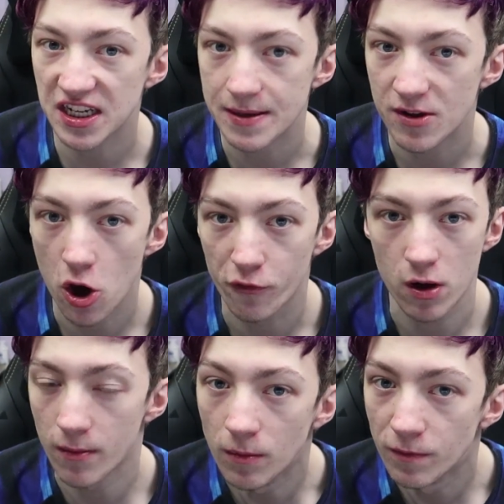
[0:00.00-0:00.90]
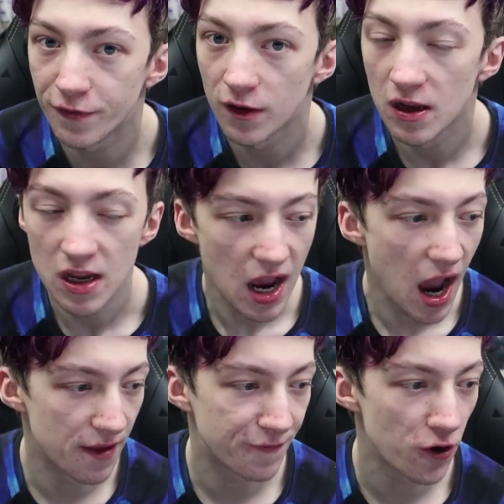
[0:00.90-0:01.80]
seen him in over a month,
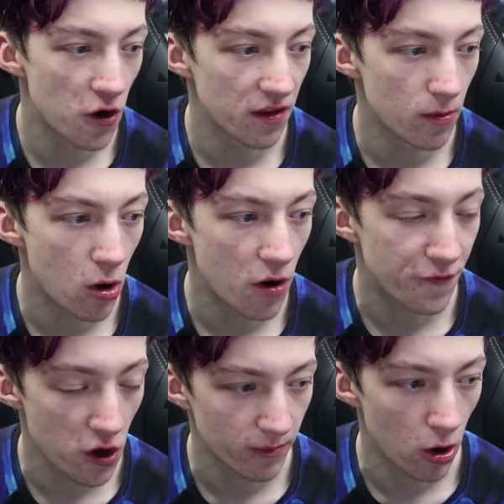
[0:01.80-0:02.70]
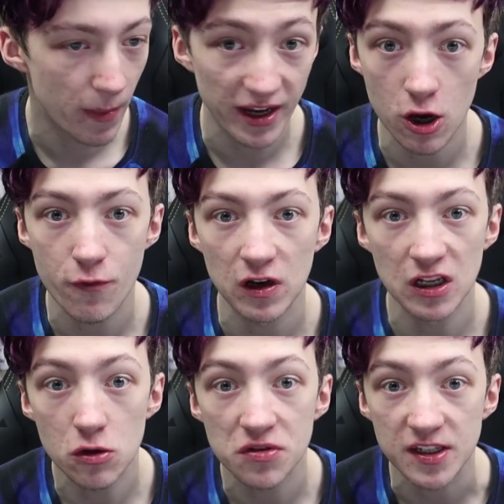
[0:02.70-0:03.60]
and then furthermore, furthermore, my
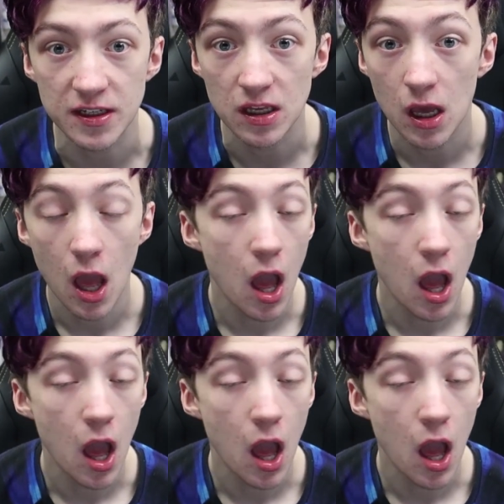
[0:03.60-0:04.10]
girlfriend Lucy,